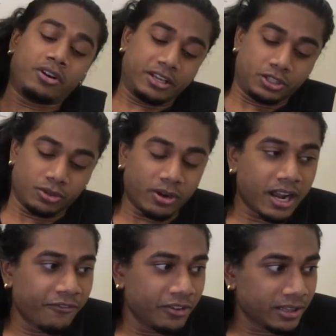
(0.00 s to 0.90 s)
Okay, so
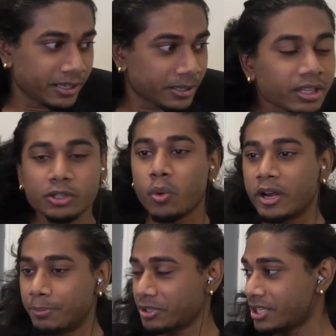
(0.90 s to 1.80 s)
I feel like like
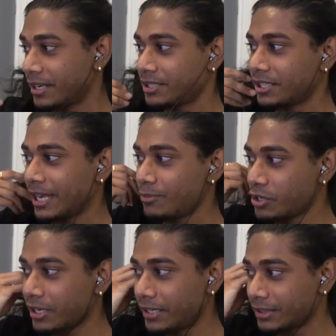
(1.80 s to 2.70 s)
twenty percent into the game, you're
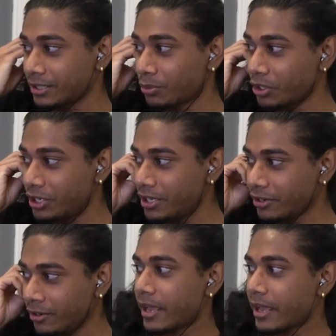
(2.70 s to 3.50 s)
gonna get the Wyrdeer.